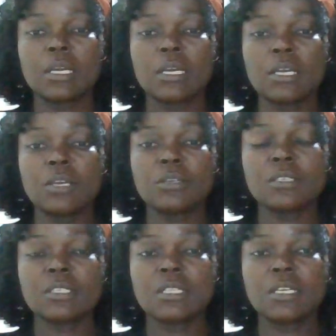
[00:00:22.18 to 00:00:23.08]
I
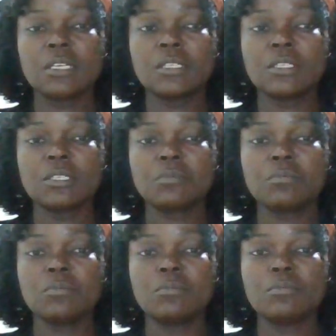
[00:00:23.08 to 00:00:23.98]
understand
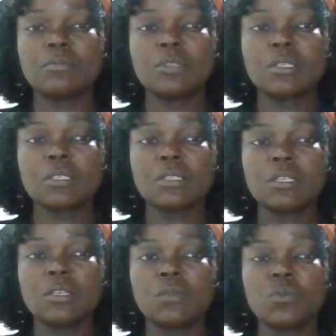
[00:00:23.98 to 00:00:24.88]
this
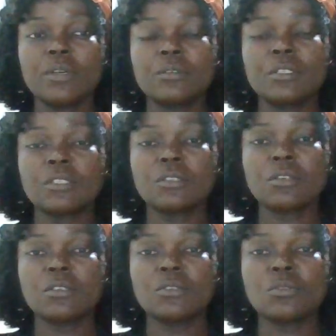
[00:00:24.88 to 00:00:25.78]
the world is
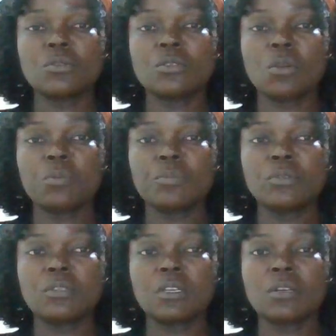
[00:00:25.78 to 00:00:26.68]
turning to
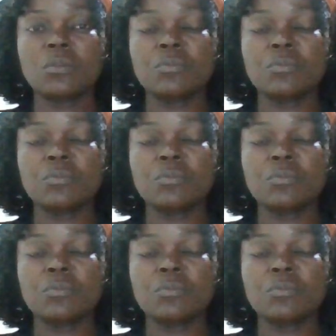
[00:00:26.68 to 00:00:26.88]
computer,